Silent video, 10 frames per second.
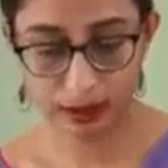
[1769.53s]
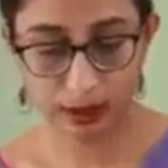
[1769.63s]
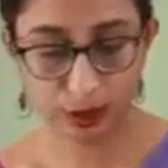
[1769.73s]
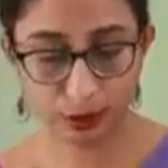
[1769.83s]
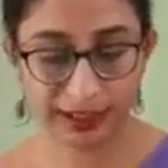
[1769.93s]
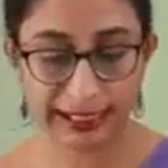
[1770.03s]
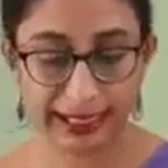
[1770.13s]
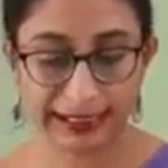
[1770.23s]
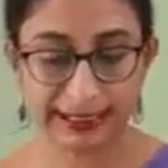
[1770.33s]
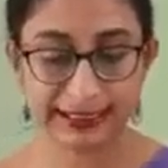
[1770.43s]
Okay,
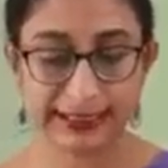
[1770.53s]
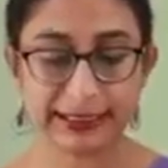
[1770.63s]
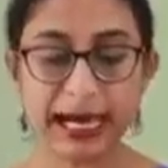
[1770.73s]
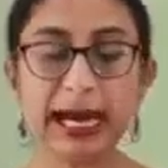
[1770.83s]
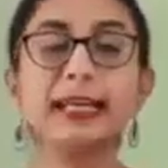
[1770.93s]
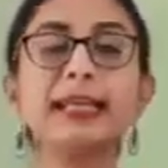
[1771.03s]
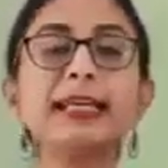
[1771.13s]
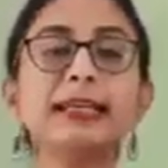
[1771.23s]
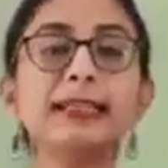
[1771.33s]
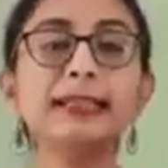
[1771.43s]
ligases are
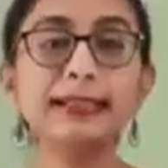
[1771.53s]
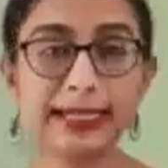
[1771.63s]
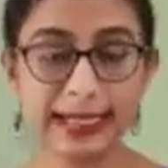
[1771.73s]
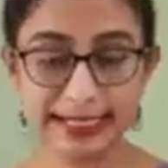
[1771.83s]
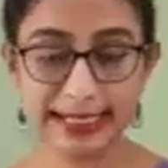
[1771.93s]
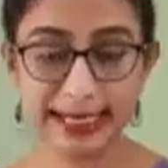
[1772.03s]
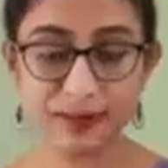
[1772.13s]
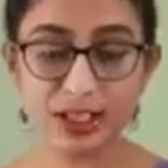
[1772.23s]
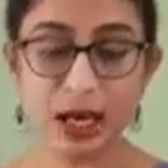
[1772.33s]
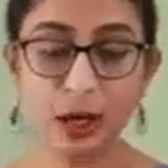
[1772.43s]
the
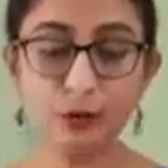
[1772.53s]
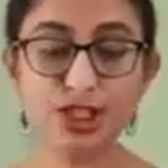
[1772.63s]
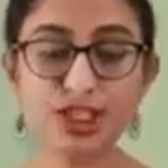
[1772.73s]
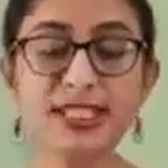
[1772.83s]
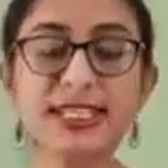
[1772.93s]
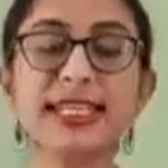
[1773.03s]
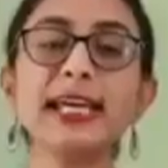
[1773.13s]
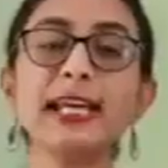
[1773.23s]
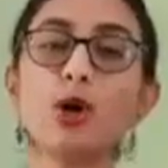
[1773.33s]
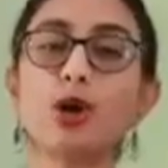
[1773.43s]
enzymes which
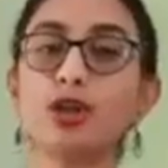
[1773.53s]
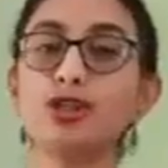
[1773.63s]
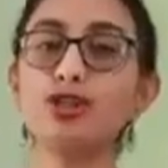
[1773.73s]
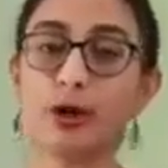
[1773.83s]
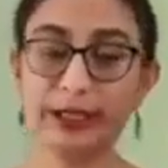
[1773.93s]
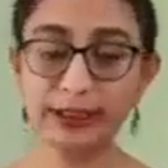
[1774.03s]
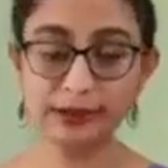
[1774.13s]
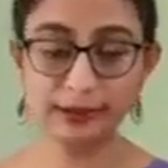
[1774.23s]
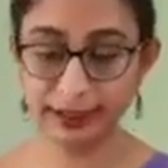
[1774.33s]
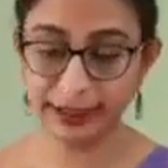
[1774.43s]
seal or join
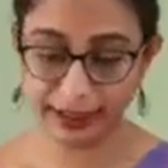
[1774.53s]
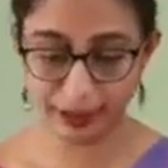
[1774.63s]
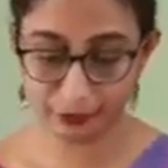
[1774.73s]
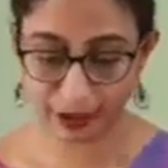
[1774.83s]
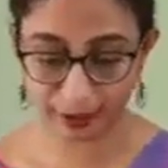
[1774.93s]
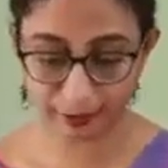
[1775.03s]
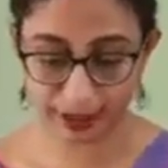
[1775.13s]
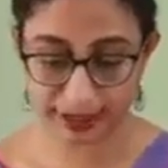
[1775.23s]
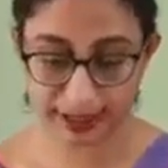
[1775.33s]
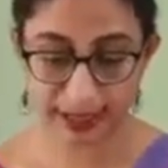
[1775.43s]
the DNA
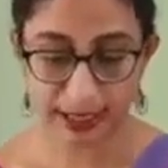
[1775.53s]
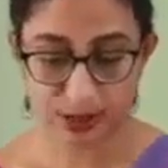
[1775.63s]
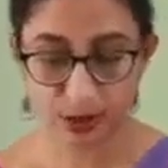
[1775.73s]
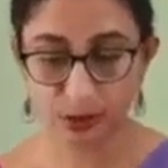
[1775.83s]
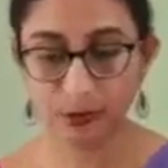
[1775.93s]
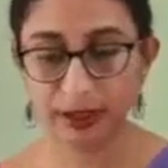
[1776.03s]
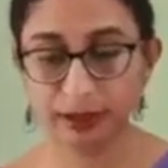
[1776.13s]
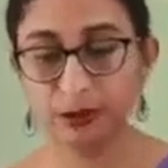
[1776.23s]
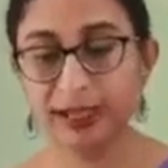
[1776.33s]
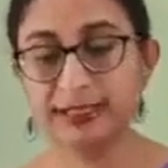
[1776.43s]
fragments. So one
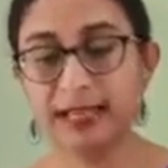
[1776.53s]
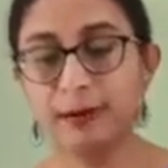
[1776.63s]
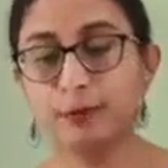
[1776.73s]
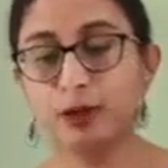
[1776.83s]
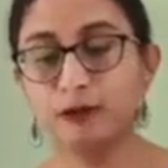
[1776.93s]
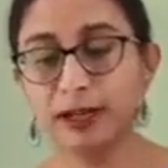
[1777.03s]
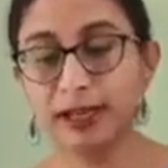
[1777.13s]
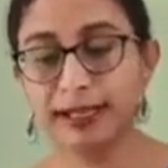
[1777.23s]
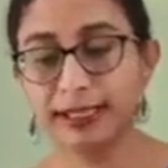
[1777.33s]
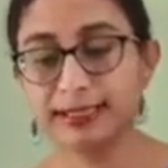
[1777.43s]
good example of
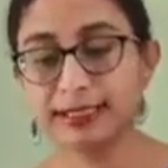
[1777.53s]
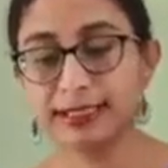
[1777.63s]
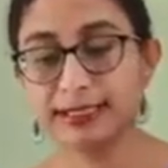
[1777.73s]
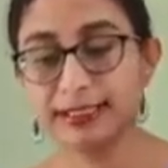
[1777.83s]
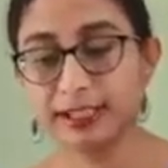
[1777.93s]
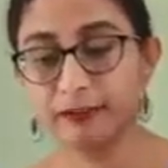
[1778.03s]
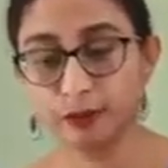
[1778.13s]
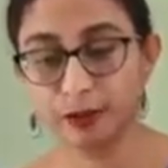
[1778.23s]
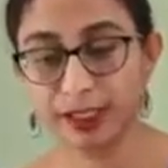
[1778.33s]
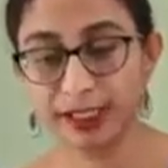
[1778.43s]
ligases is
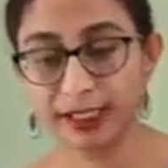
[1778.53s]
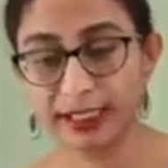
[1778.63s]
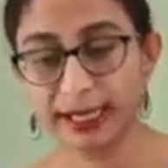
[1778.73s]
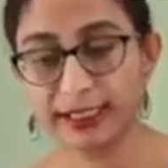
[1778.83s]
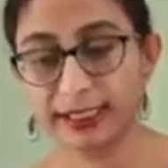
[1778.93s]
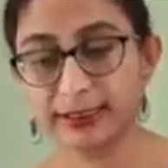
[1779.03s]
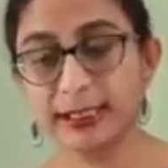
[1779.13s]
T4 DNA ligase.